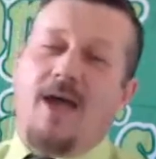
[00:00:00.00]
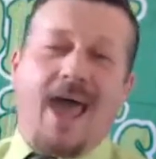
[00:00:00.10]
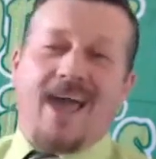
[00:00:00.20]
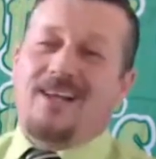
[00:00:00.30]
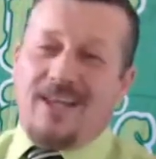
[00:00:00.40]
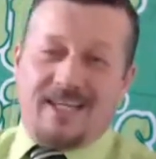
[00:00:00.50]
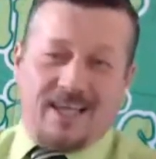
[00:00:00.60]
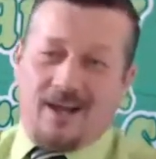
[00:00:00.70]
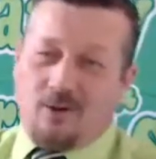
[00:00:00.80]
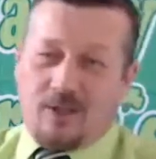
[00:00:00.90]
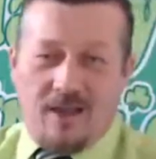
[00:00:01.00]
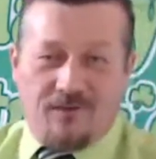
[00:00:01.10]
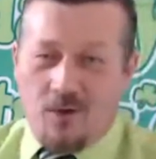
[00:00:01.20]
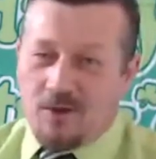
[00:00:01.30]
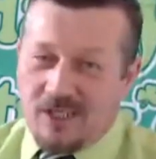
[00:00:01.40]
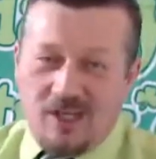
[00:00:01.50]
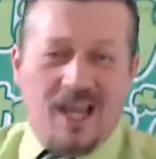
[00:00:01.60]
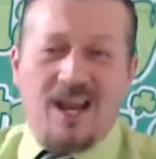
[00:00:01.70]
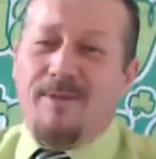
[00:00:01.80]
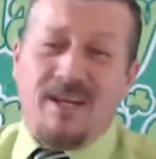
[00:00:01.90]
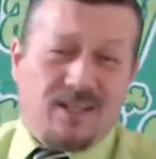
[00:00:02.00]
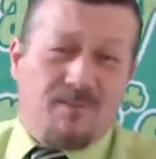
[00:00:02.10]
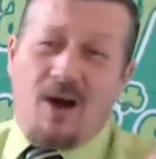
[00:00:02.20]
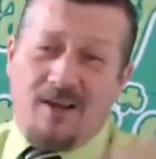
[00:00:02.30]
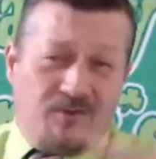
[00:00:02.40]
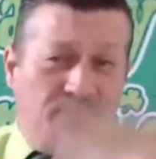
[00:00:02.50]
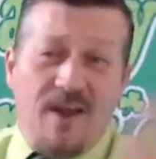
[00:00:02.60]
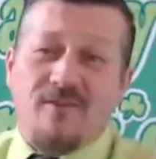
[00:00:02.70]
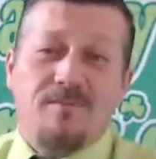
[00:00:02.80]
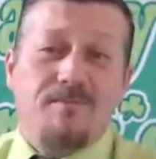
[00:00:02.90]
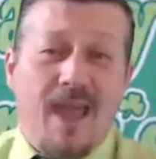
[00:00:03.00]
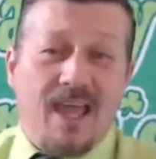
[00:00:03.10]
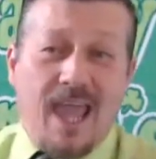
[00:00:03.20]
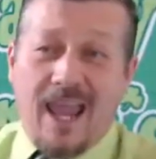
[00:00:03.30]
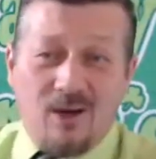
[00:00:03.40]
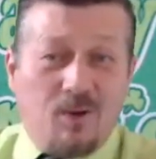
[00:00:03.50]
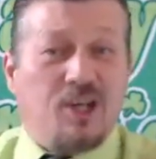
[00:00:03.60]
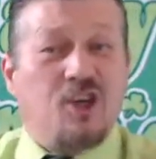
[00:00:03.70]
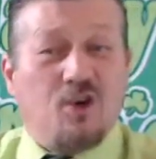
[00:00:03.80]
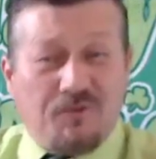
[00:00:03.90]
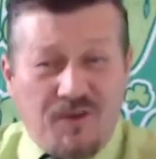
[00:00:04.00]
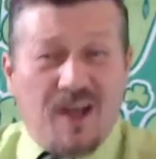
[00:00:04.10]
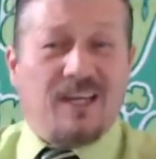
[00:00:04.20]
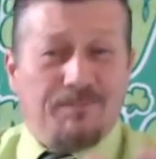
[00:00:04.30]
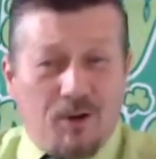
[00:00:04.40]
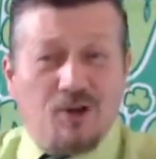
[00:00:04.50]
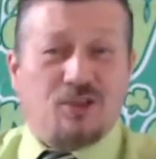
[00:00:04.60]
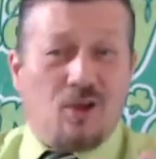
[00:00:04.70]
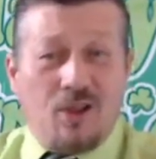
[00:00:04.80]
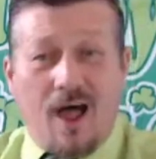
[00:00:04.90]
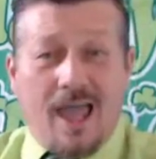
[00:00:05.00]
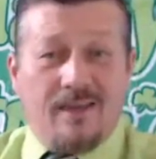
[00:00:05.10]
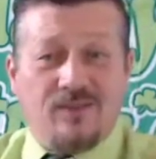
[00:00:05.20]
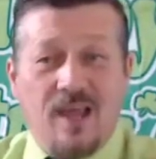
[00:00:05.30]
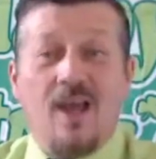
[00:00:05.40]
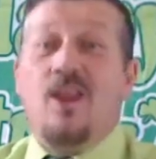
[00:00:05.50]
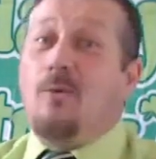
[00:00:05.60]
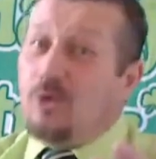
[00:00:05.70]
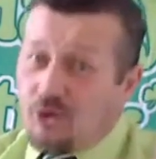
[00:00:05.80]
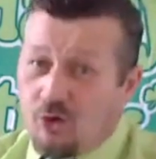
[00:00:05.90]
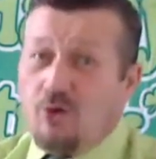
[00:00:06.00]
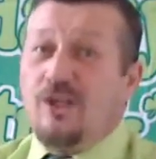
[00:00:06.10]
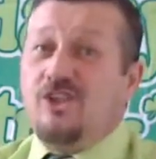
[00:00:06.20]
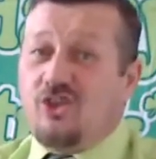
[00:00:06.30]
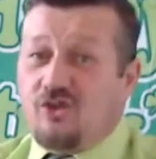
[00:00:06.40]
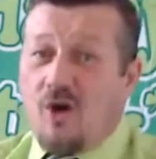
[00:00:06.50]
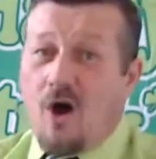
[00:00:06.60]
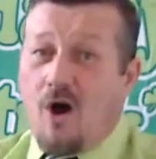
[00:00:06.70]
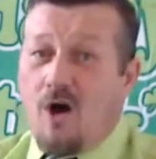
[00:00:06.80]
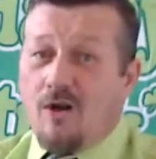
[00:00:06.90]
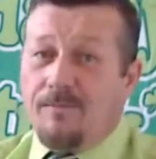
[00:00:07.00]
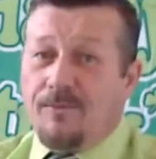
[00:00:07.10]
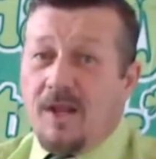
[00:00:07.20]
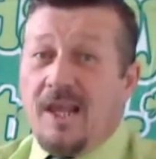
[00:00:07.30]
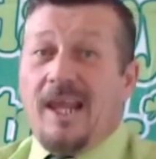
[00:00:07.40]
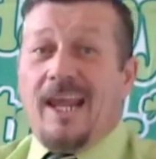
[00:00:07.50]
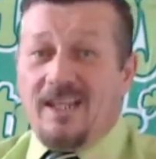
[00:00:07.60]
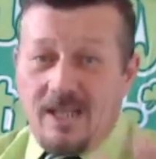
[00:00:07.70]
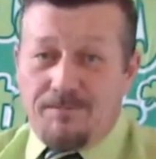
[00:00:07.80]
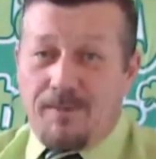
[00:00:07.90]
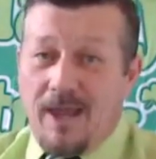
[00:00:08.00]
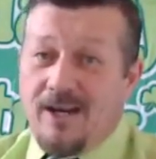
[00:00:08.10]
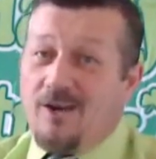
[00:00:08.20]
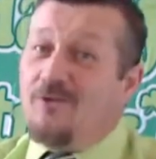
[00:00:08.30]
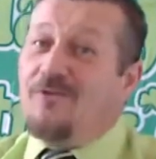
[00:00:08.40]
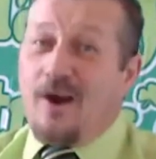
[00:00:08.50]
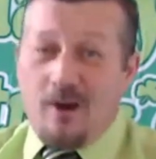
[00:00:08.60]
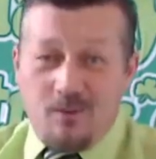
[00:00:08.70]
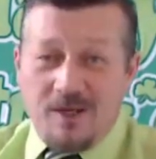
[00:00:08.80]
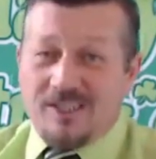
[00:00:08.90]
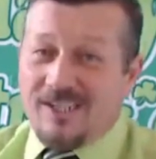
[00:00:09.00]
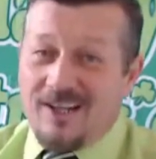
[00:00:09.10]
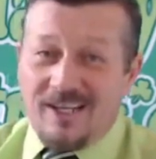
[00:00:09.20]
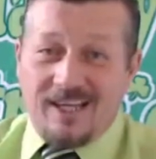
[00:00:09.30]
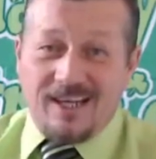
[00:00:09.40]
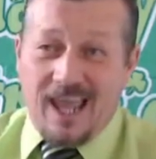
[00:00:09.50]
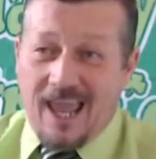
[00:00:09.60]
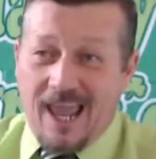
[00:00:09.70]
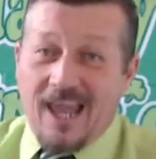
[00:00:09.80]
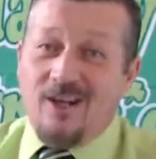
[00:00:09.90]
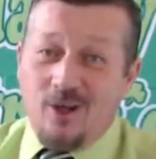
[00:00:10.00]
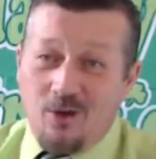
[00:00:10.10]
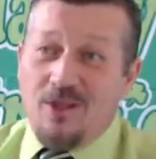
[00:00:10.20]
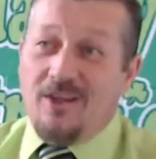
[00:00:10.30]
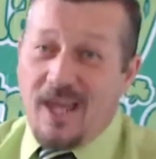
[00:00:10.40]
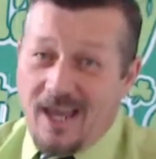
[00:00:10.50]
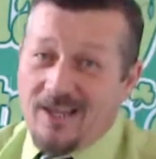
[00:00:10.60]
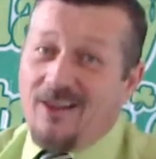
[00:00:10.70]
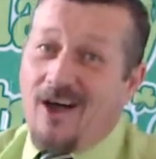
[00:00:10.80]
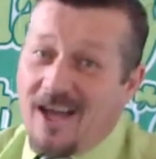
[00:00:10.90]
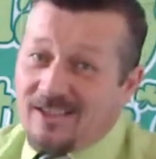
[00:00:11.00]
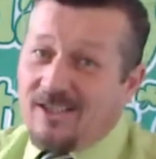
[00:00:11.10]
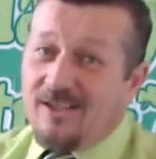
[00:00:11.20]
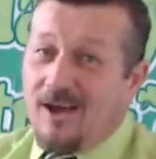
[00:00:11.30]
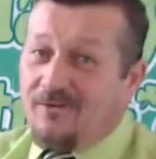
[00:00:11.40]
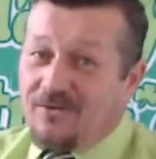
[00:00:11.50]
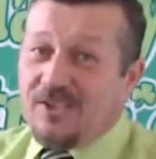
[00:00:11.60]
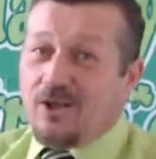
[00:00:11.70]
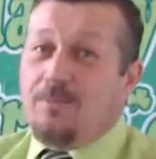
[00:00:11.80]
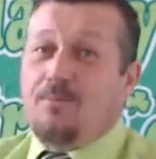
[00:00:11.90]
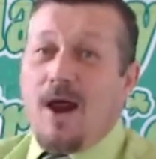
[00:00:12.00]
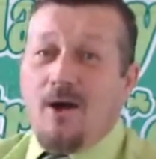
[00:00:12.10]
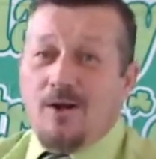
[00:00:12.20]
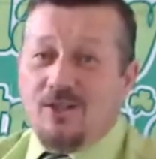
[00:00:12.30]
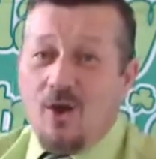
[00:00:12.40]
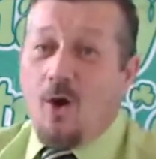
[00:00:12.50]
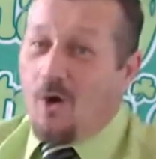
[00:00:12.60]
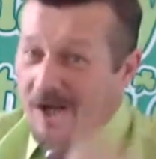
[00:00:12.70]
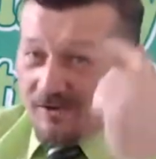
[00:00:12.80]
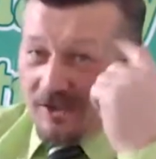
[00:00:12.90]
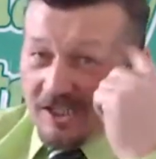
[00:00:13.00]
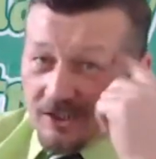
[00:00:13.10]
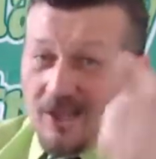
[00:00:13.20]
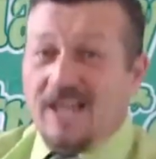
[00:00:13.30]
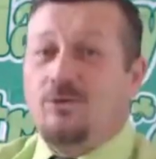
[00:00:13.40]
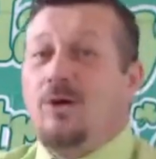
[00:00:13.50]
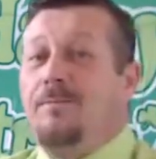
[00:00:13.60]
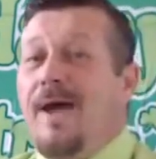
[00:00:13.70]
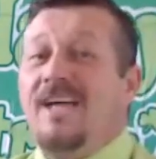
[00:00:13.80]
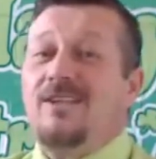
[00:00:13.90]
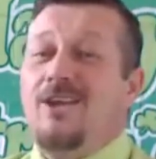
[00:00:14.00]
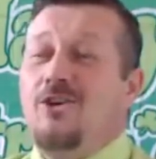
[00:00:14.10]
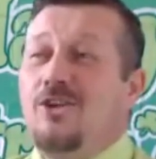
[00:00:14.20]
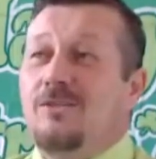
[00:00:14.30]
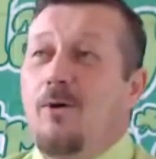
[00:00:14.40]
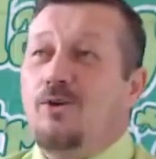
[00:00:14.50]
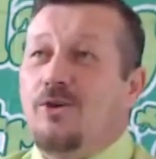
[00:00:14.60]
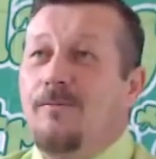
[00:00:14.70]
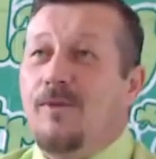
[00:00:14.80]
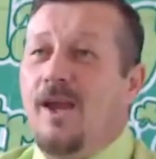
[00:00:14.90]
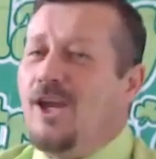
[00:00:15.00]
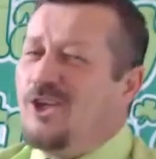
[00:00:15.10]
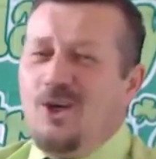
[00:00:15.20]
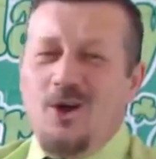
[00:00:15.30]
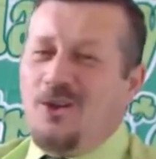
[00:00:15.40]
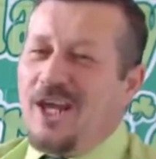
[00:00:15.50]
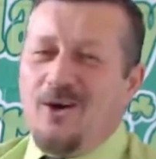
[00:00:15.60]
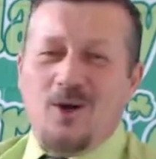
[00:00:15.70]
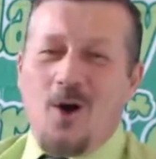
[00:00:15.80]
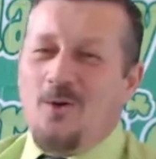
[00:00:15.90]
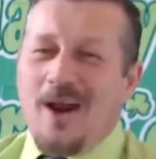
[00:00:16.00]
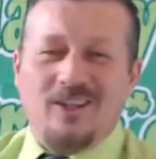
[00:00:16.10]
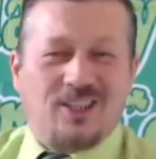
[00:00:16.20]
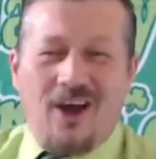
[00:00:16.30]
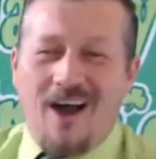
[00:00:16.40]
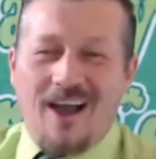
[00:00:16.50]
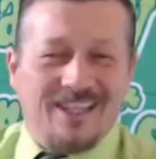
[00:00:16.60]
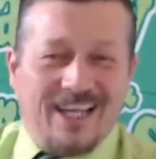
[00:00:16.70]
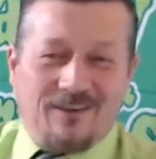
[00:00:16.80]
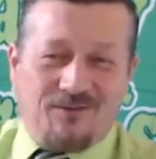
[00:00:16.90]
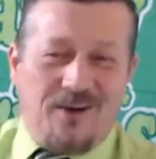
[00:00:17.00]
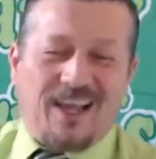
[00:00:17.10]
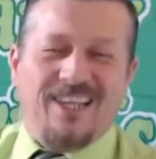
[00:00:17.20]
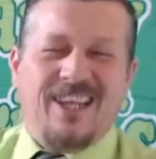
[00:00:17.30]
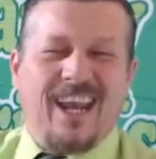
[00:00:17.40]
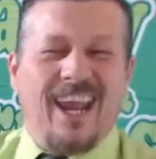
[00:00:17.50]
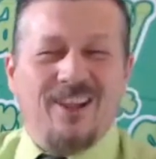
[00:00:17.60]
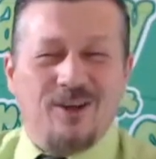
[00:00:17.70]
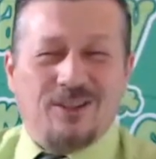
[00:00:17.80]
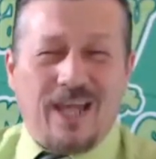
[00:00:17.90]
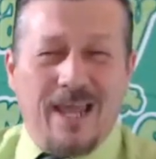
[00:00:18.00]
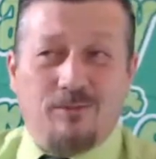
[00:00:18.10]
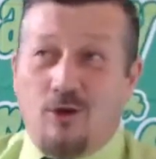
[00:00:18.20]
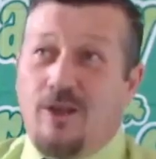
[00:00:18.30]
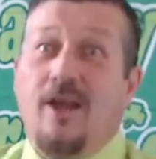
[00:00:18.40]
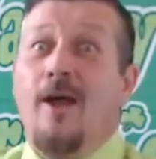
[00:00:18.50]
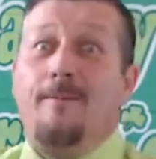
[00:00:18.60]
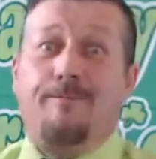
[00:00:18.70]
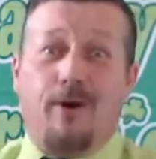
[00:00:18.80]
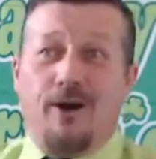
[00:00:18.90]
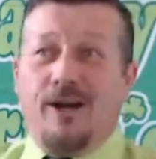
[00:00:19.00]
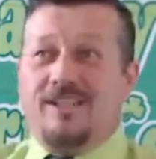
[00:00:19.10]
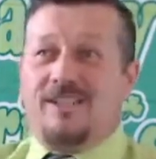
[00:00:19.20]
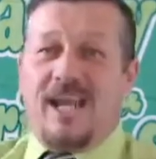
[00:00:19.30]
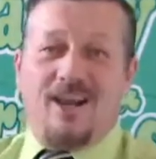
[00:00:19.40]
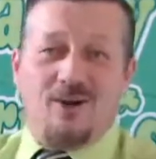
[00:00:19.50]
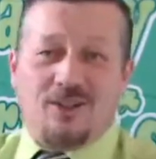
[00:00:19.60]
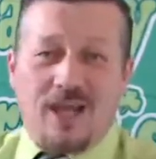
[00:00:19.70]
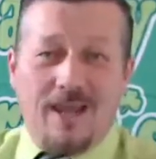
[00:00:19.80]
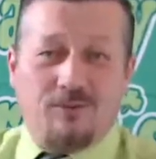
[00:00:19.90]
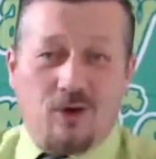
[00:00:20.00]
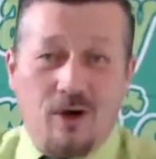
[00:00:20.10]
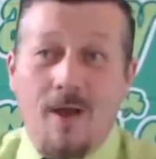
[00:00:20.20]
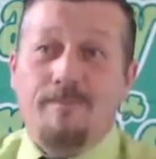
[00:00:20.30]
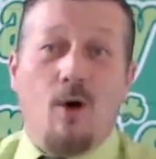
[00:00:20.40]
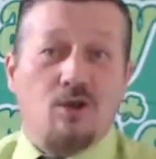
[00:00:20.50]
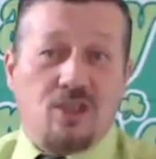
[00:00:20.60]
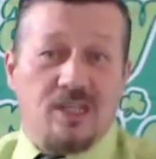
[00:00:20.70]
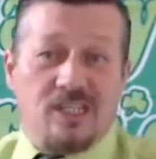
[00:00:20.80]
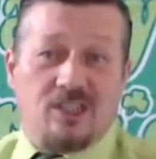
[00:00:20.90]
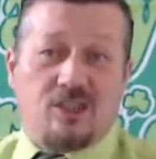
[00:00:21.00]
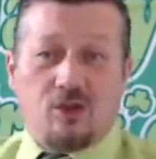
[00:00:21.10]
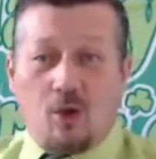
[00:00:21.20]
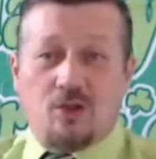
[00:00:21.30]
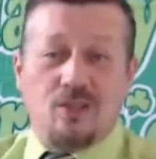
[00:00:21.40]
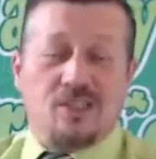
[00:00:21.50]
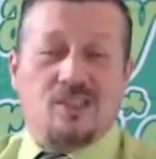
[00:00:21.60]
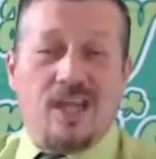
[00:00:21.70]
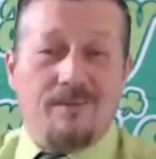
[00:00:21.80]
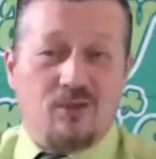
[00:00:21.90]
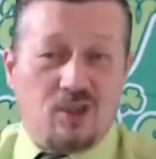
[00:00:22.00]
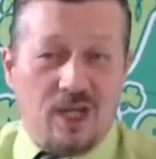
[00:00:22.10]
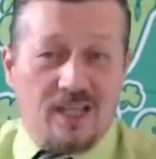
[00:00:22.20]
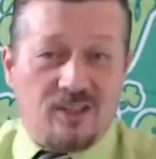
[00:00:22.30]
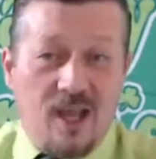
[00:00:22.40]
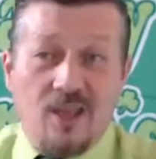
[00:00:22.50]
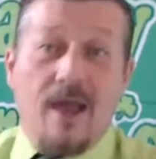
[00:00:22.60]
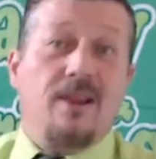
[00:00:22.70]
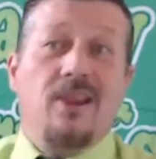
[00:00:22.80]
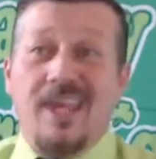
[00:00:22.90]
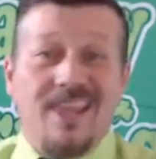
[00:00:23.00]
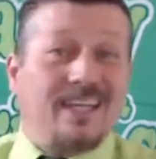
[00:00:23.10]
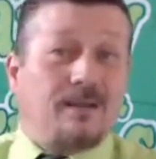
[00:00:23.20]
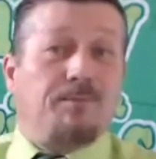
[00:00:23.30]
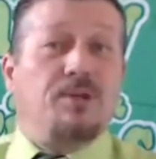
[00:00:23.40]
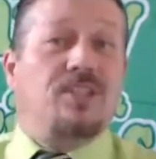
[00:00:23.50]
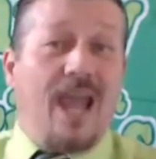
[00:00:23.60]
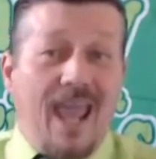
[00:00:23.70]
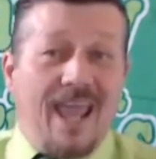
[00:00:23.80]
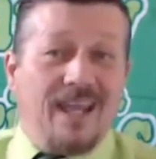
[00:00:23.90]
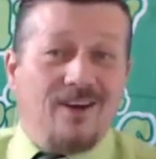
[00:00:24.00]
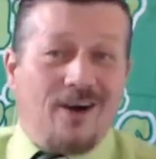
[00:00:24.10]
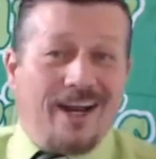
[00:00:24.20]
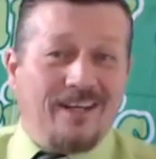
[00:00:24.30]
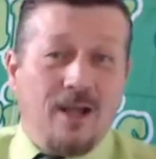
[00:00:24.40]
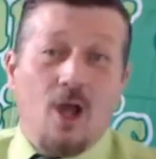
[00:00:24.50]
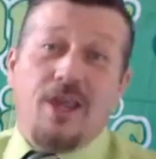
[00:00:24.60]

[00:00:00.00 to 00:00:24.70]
act like that. Okay, folks. And I mean, come on. If you've ever met anyone in your fucking personal lives that were truly strong, independent, very resilient, and knew that they had lots of physical prowess or even intellectual capacity at their disposal, you know, they don't go around talking like fucking the Hitler types or the Bernie Sanders types or most of these socialist dipshits that they like to pretend, right?